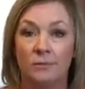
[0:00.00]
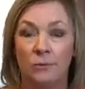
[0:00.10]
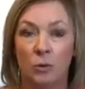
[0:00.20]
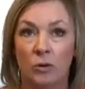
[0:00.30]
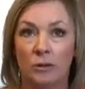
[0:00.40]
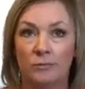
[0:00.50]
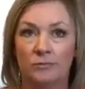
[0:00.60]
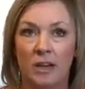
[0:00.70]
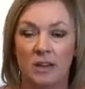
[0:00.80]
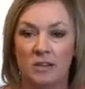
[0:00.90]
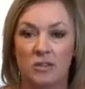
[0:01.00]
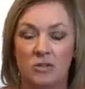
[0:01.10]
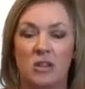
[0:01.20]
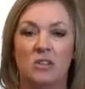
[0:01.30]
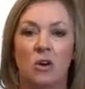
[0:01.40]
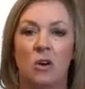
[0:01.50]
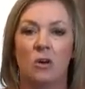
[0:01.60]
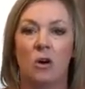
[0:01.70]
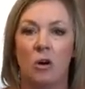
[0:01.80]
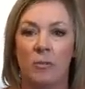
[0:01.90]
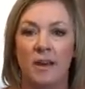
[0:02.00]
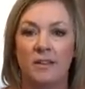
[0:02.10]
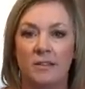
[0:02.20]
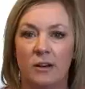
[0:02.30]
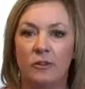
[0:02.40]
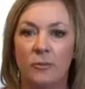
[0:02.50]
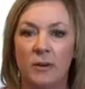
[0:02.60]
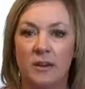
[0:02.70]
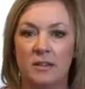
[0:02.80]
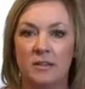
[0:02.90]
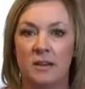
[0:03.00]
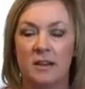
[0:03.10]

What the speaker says: or I guess Tuesday talk all by itself, because